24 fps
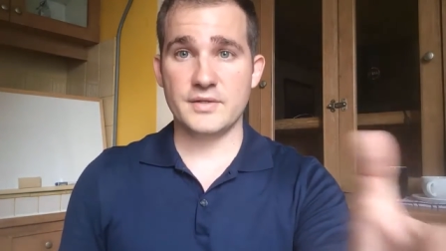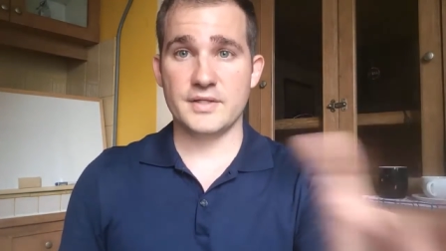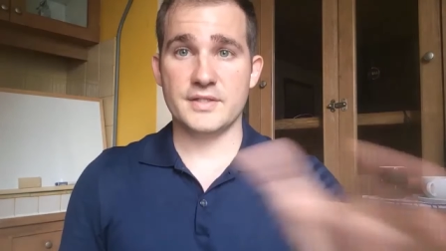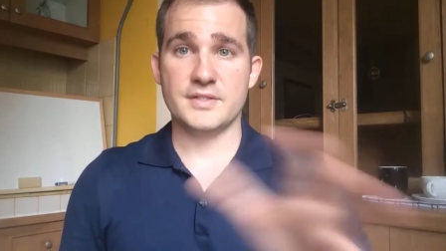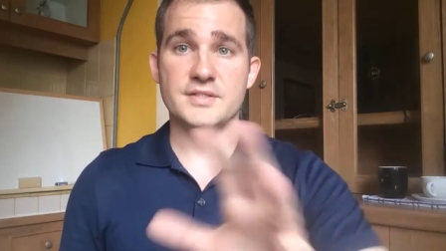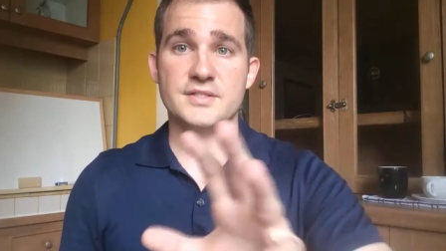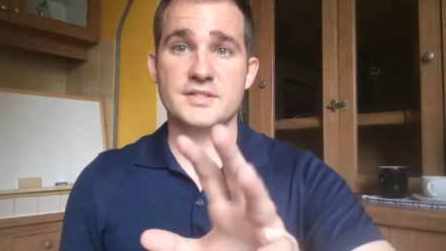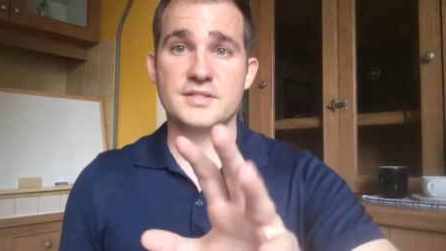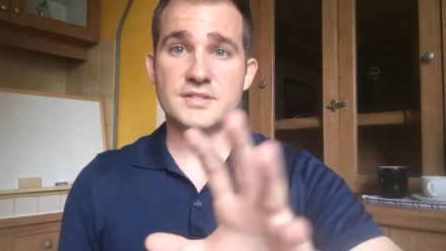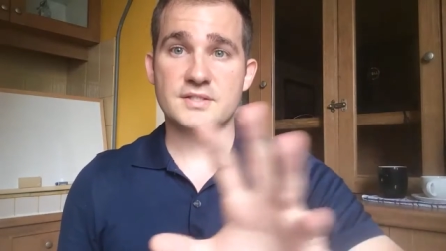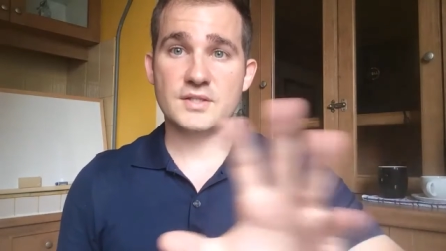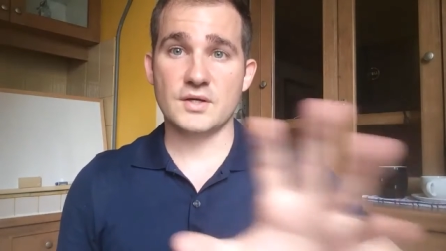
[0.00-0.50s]
and
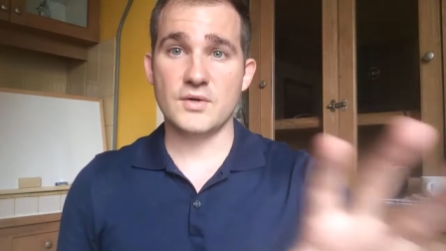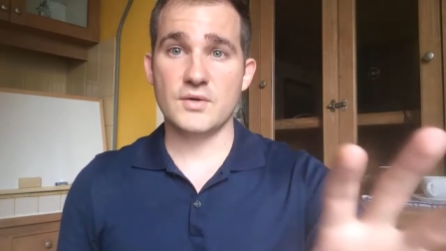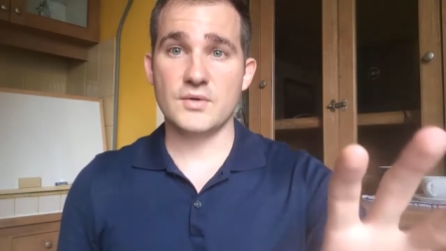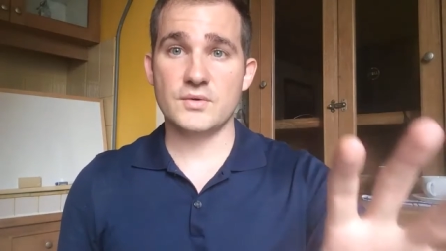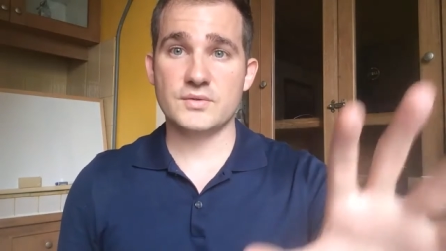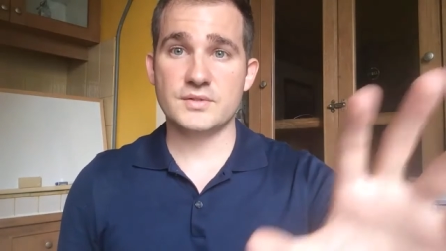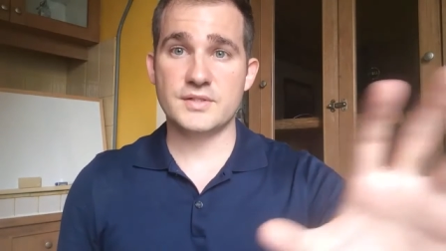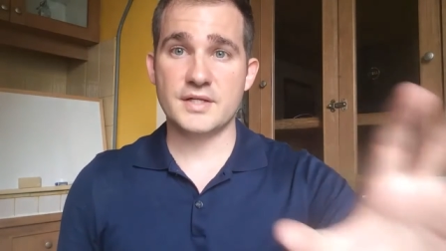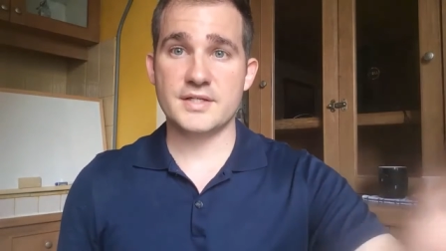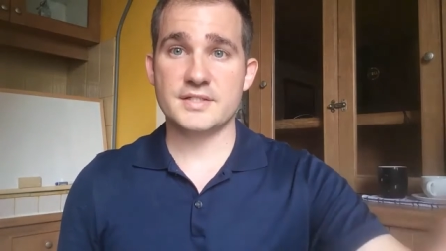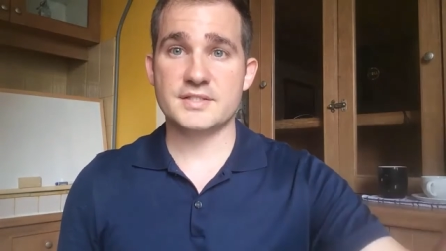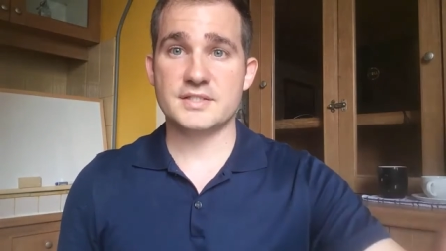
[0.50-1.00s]
so
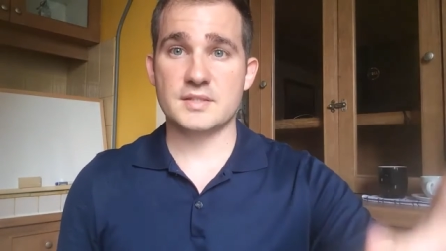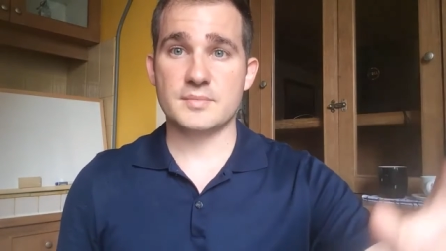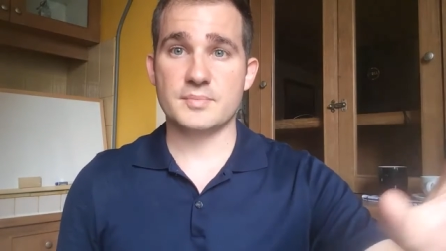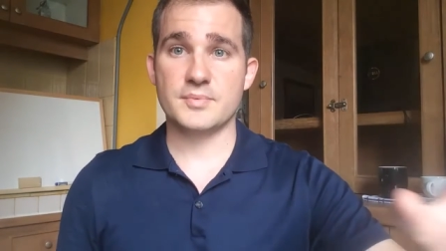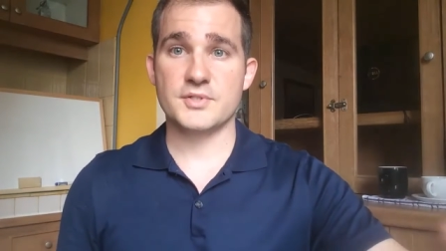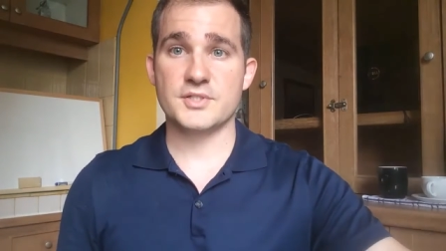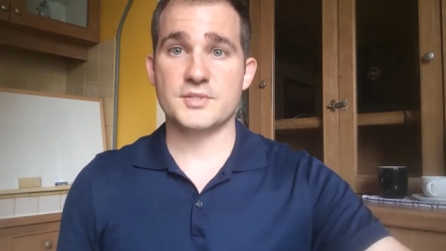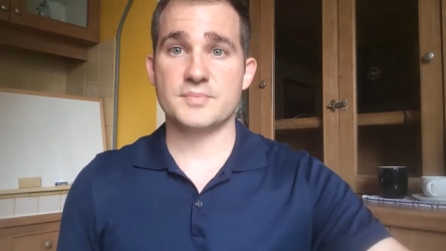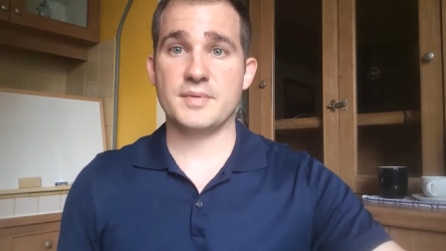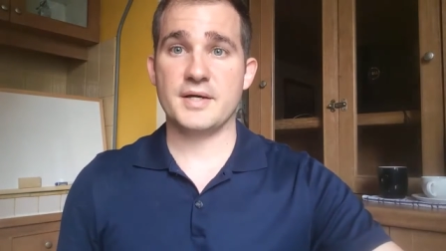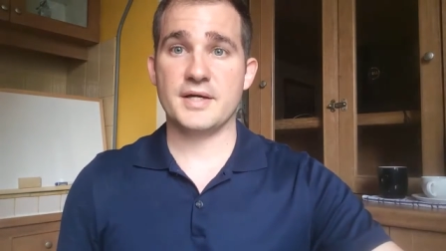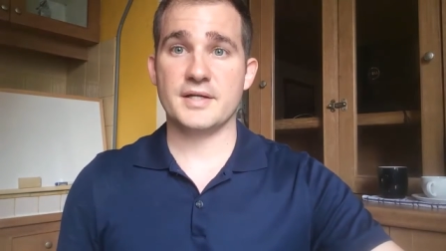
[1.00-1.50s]
does the
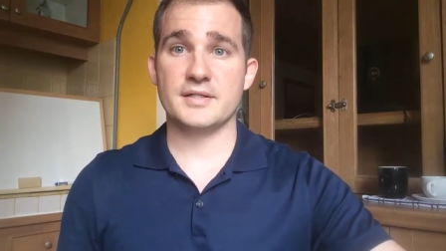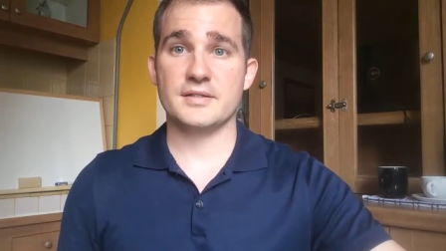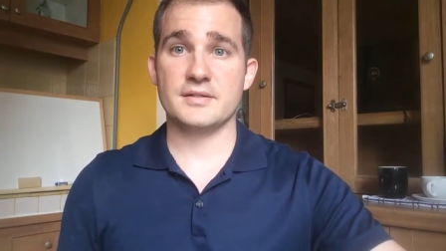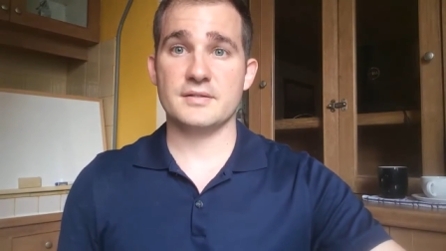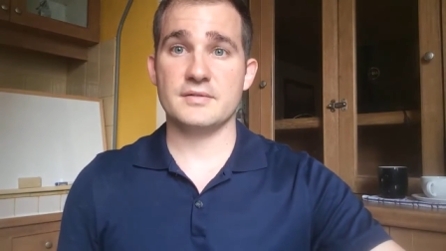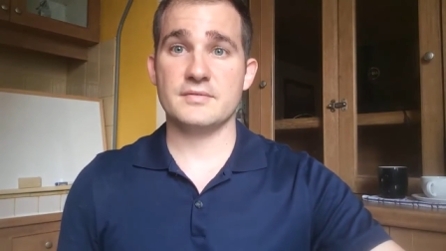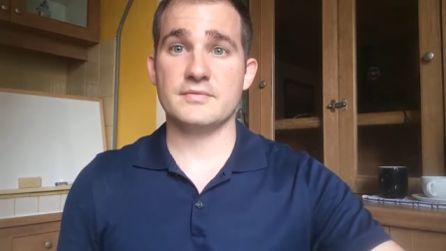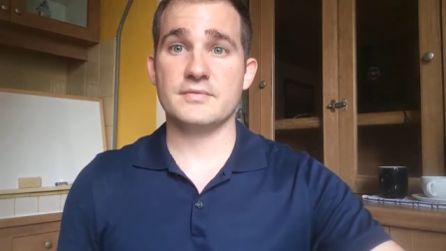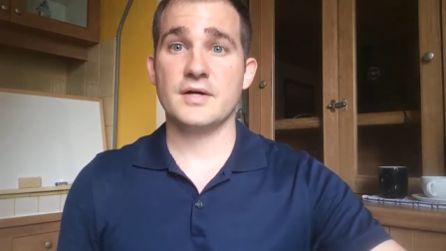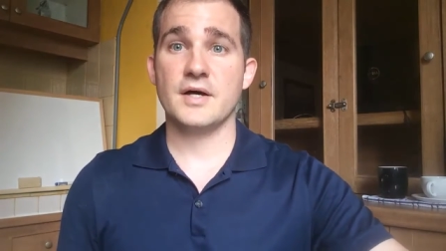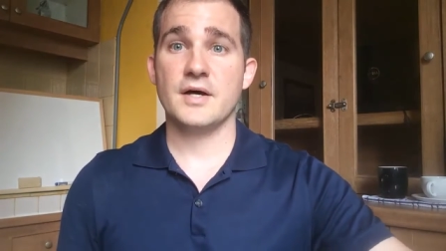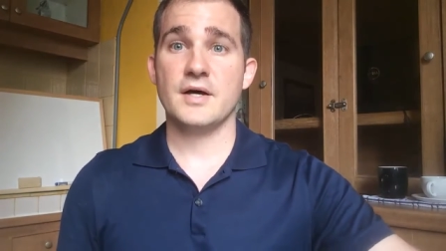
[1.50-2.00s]

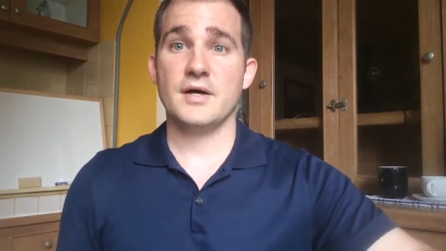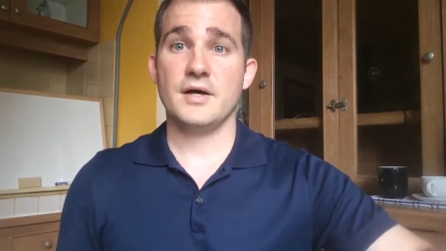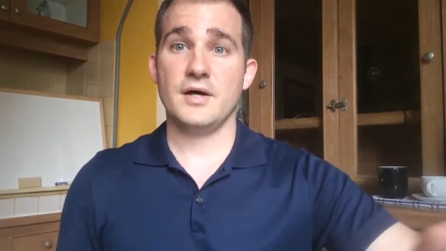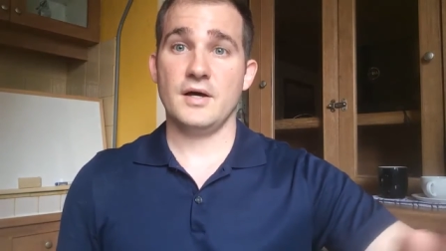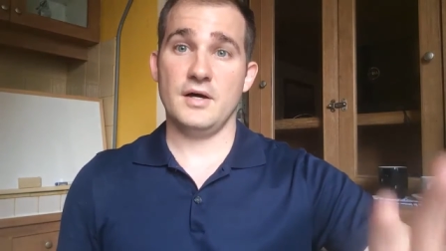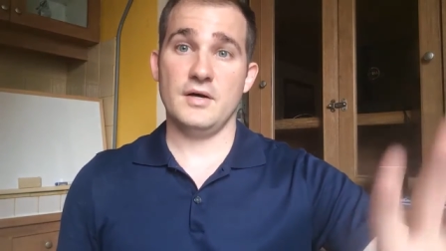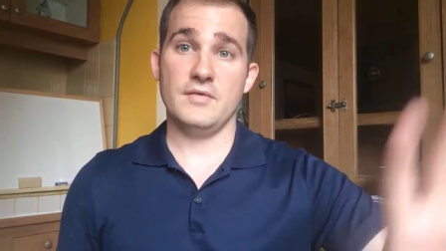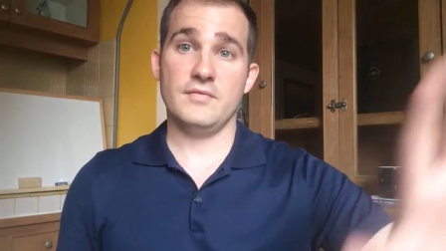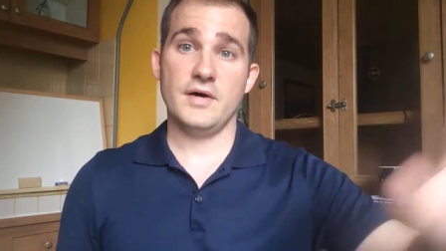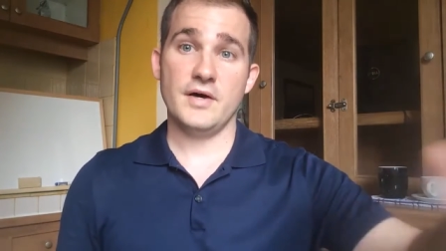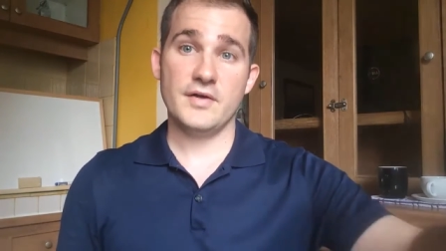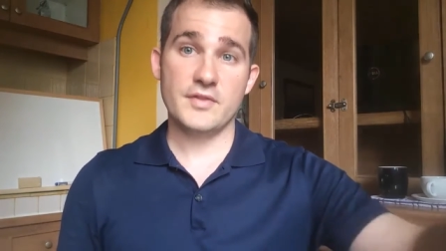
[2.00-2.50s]
perspective
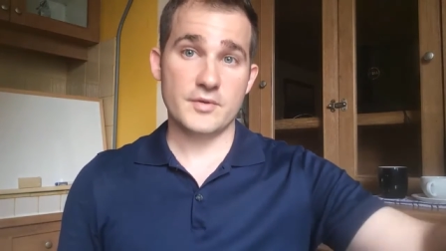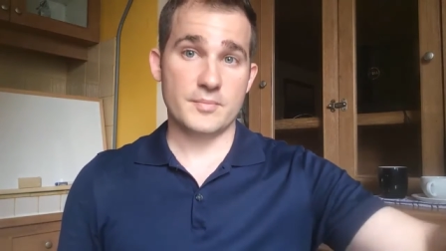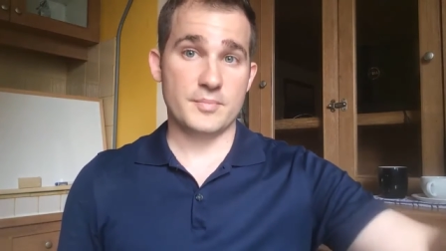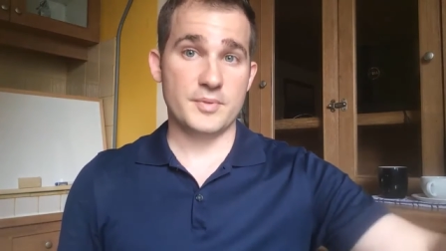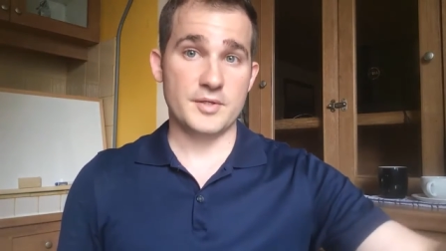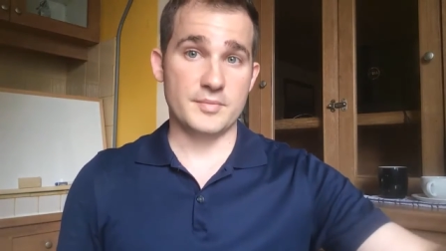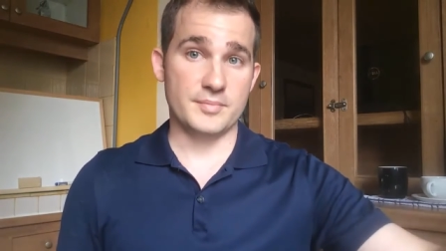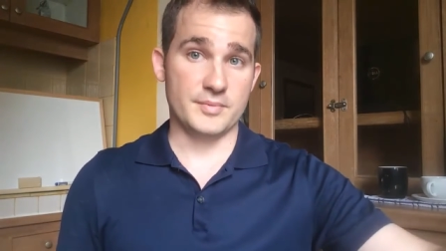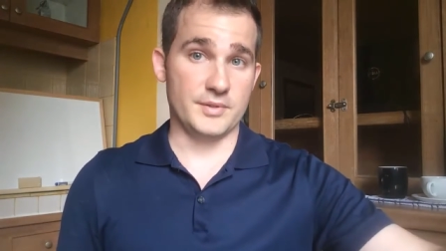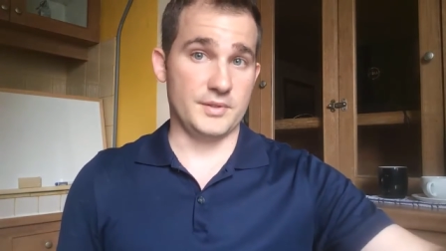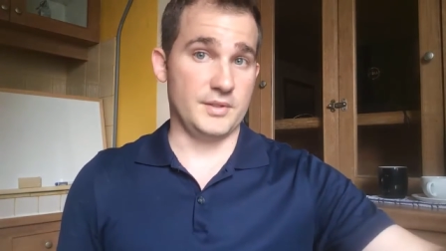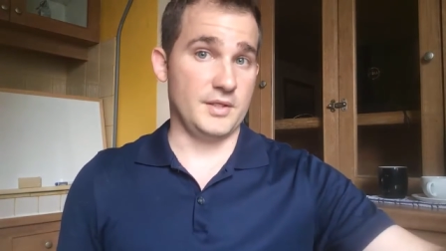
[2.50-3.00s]
of other
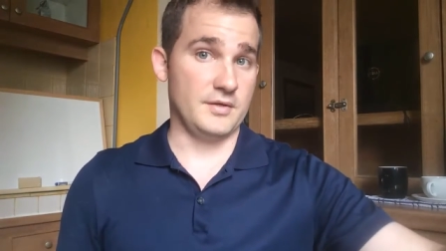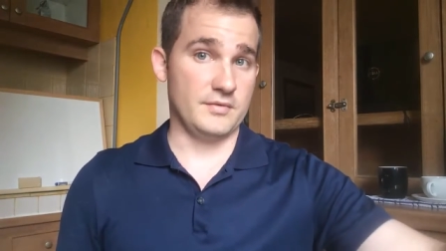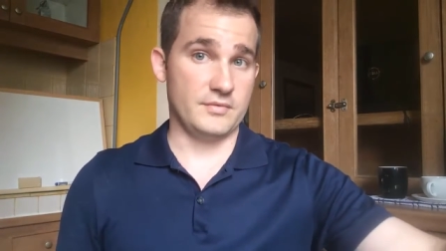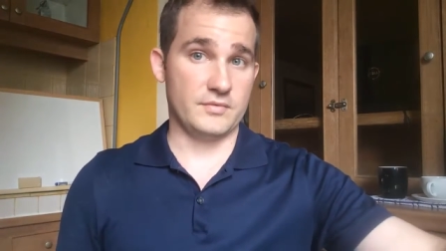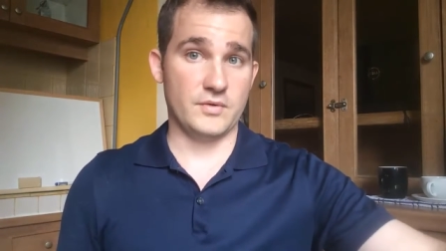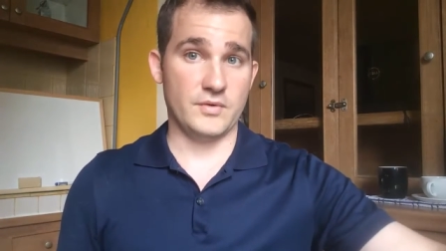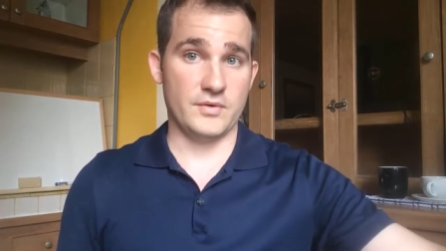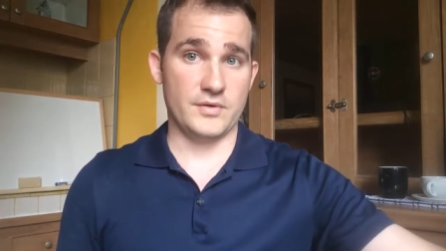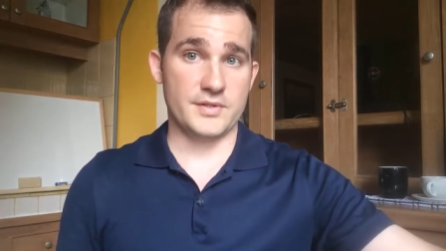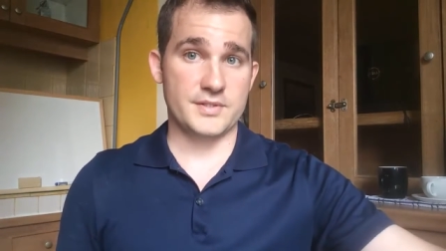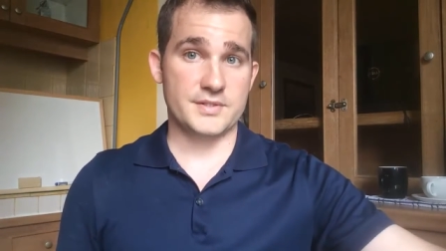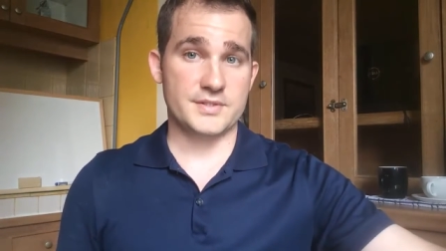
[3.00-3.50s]
people, of
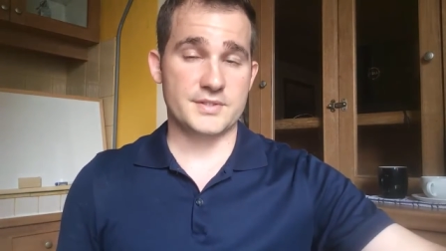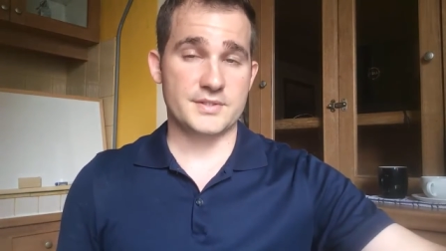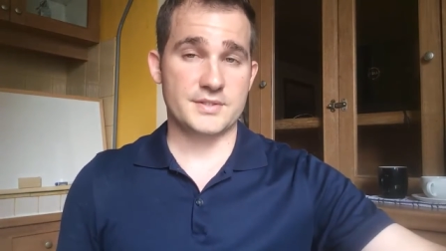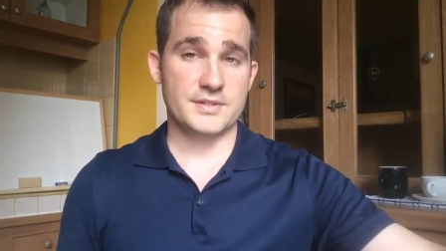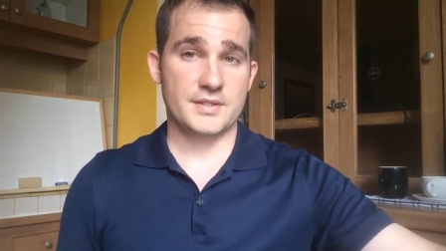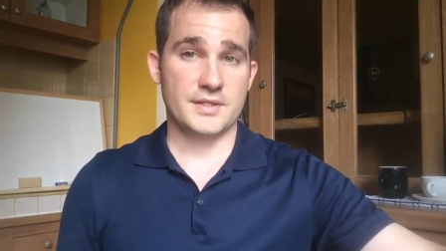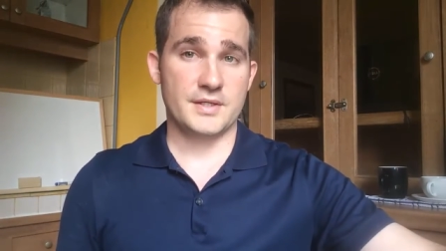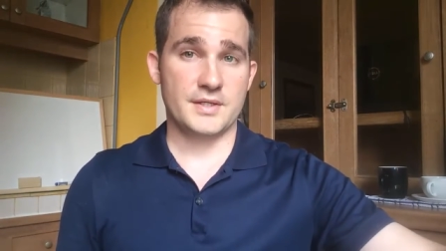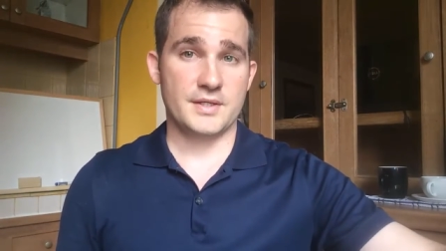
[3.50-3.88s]
course.